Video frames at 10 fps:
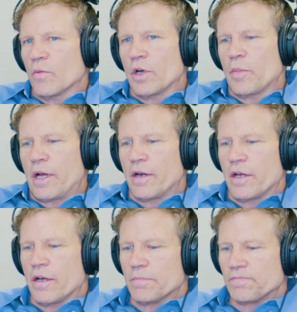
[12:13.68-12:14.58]
What
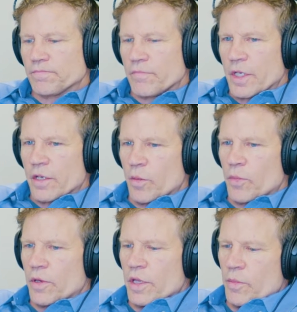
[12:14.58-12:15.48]
about
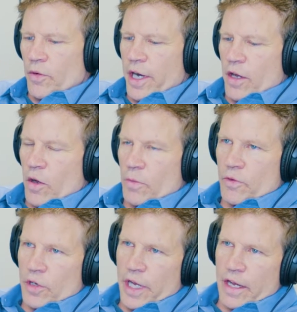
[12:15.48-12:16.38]
the parade of homes
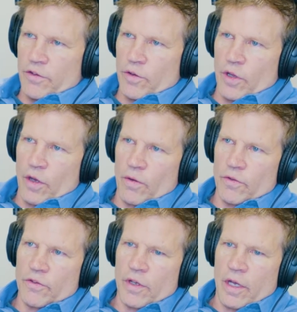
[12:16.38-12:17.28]
when you guys do
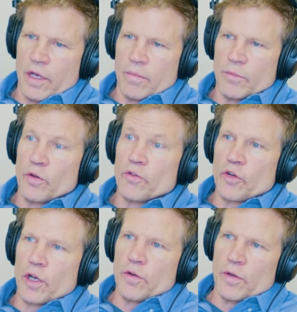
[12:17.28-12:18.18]
those? You
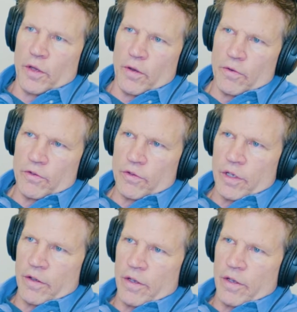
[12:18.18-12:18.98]
enjoy doing those?